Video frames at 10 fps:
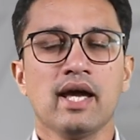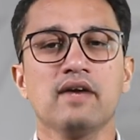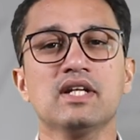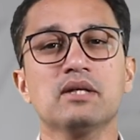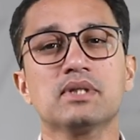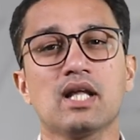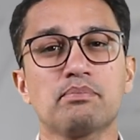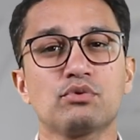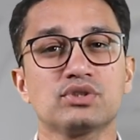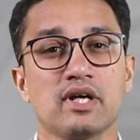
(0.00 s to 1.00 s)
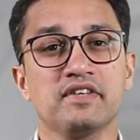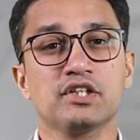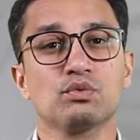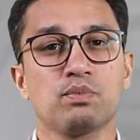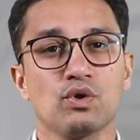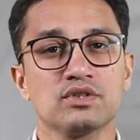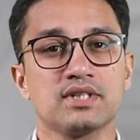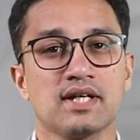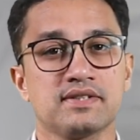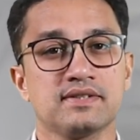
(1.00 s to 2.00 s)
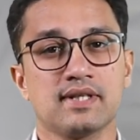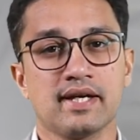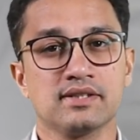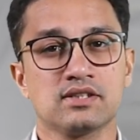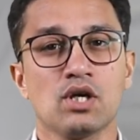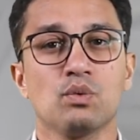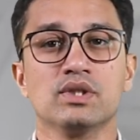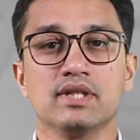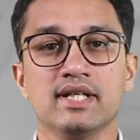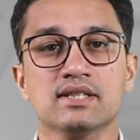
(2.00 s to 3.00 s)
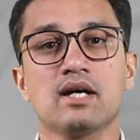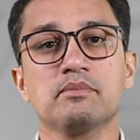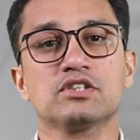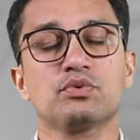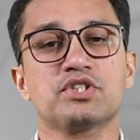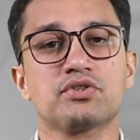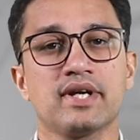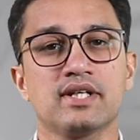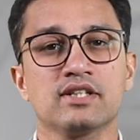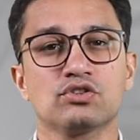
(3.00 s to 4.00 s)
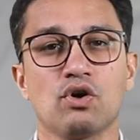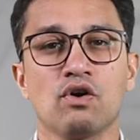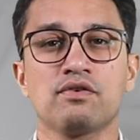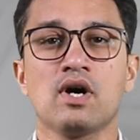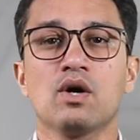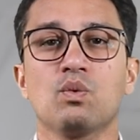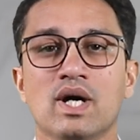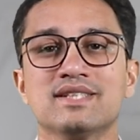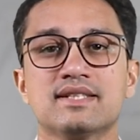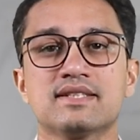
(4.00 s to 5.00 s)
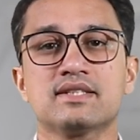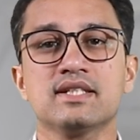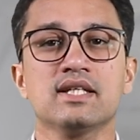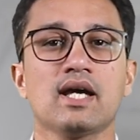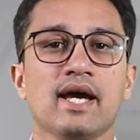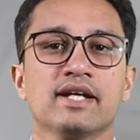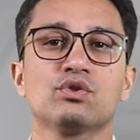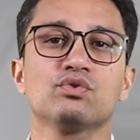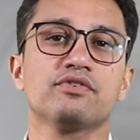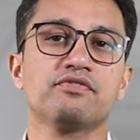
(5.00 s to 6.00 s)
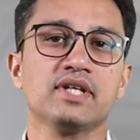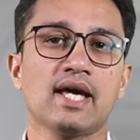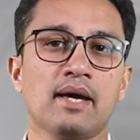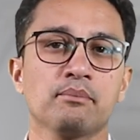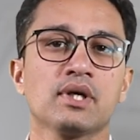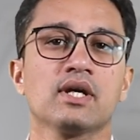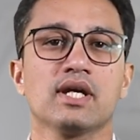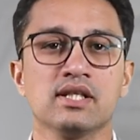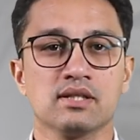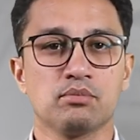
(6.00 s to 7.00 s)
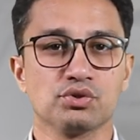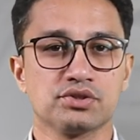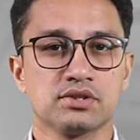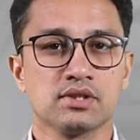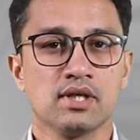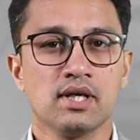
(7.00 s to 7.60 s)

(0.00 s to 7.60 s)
Available up to 72 pole chassis size with in switch ratings of 160 and 250 amp in the boards.